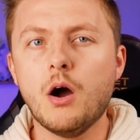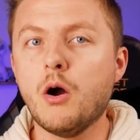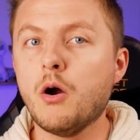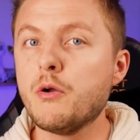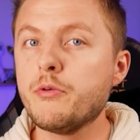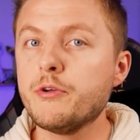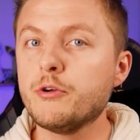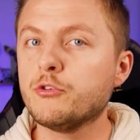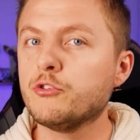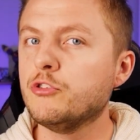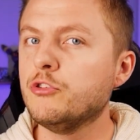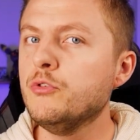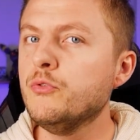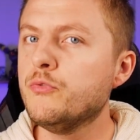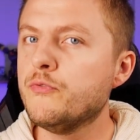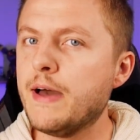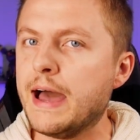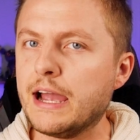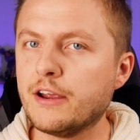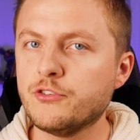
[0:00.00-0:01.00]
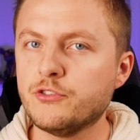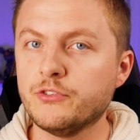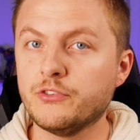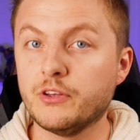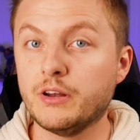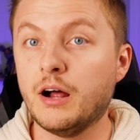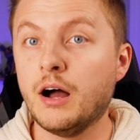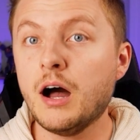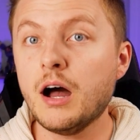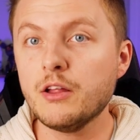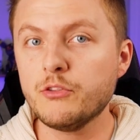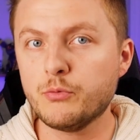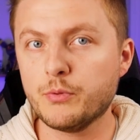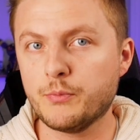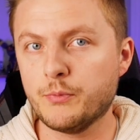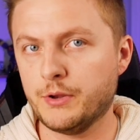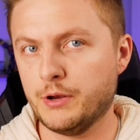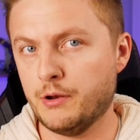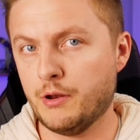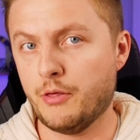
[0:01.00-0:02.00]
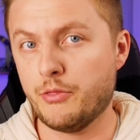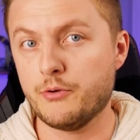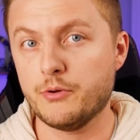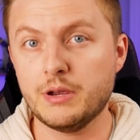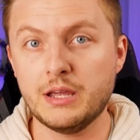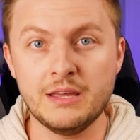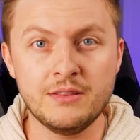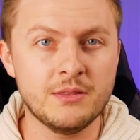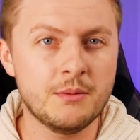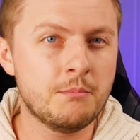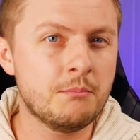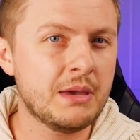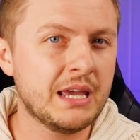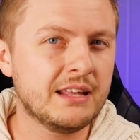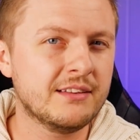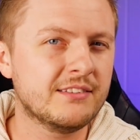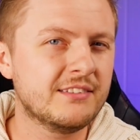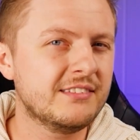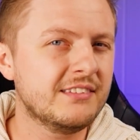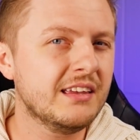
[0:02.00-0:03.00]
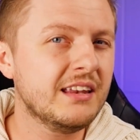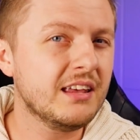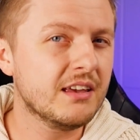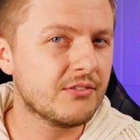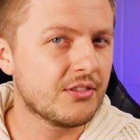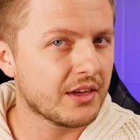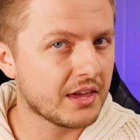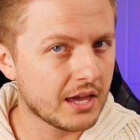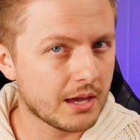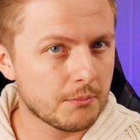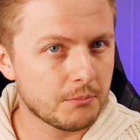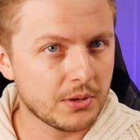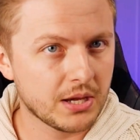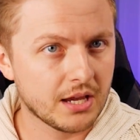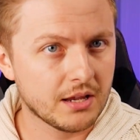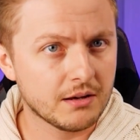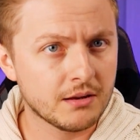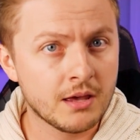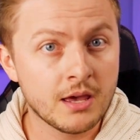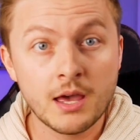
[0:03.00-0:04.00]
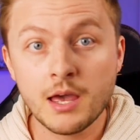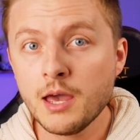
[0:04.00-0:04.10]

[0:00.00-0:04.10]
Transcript: Are there 2 factions at odds with one another in the main city of the campaign?